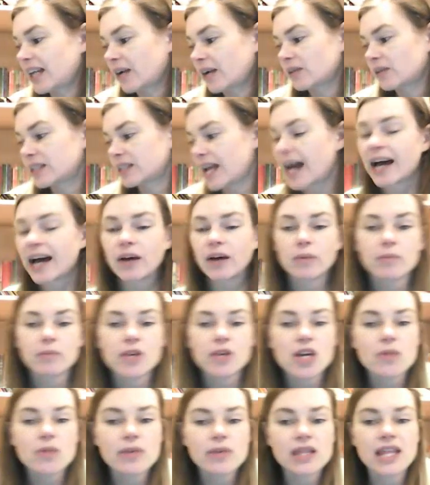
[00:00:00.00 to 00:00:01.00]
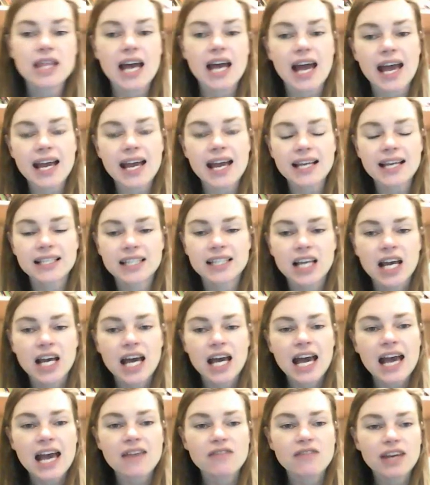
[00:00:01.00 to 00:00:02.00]
Now, to help you with this,
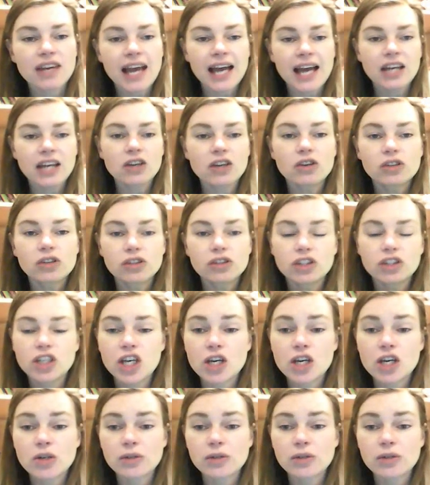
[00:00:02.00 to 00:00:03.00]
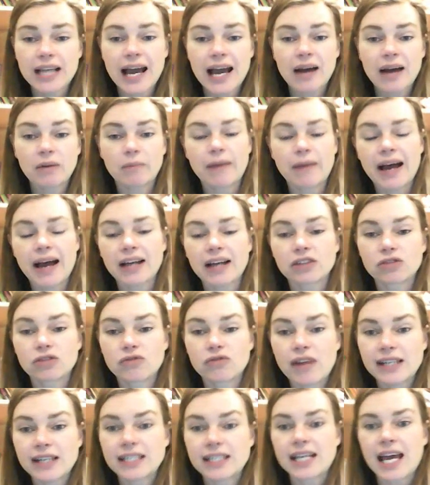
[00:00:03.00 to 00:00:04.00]
if you get your 2 sound maps
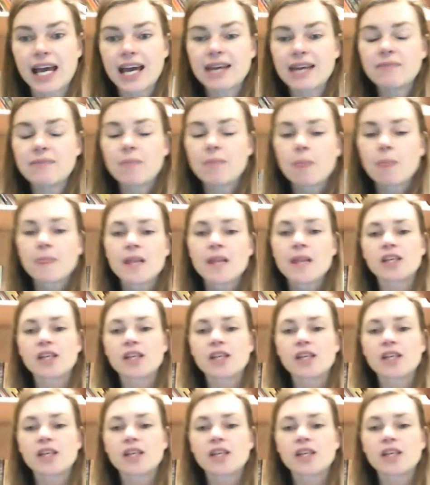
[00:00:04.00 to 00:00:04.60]
ready,